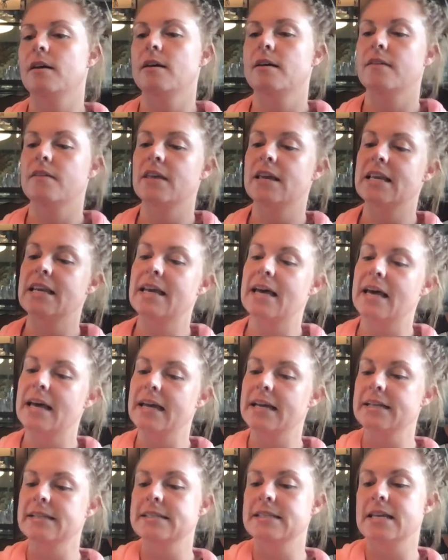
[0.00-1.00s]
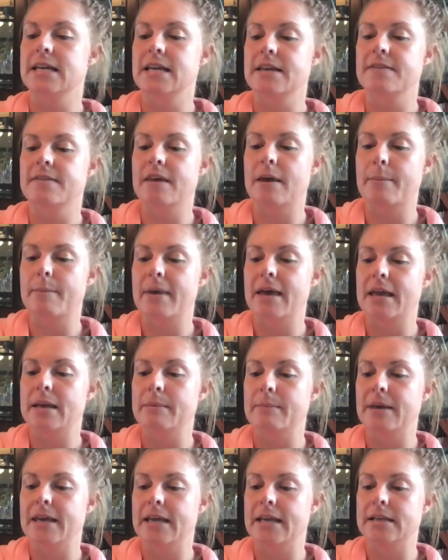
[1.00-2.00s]
The 19th
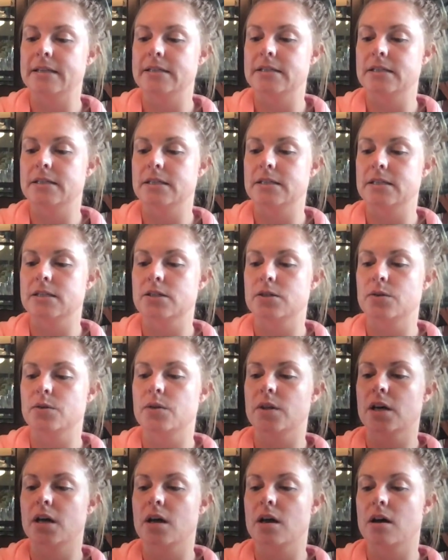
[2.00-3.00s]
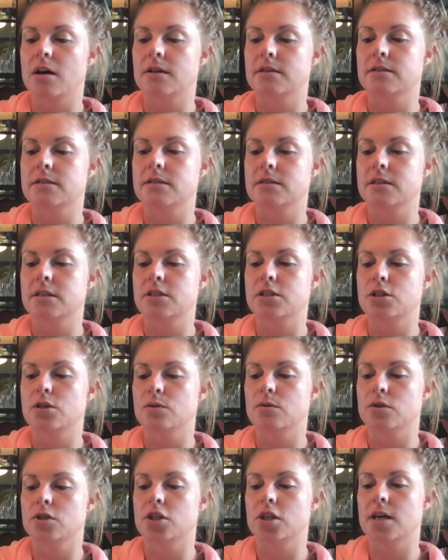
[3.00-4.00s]
Amendment to the
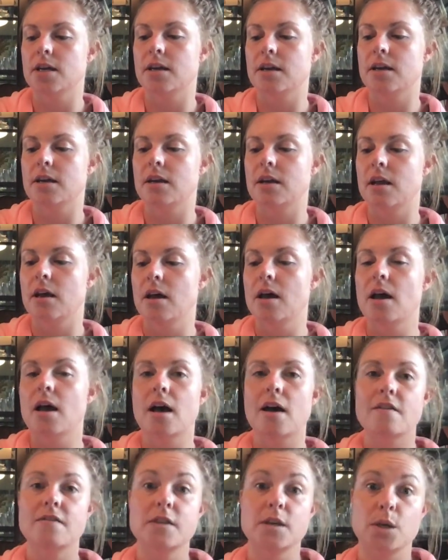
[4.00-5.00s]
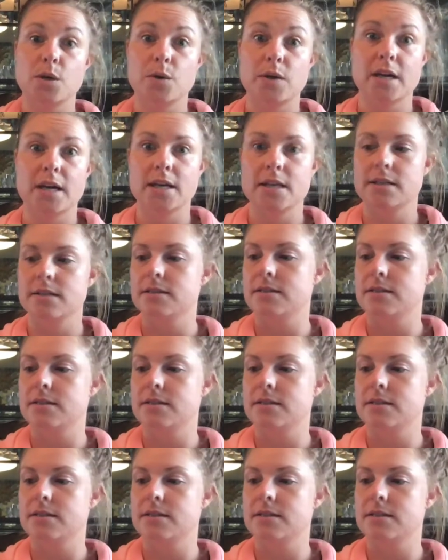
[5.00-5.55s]
Constitution of the United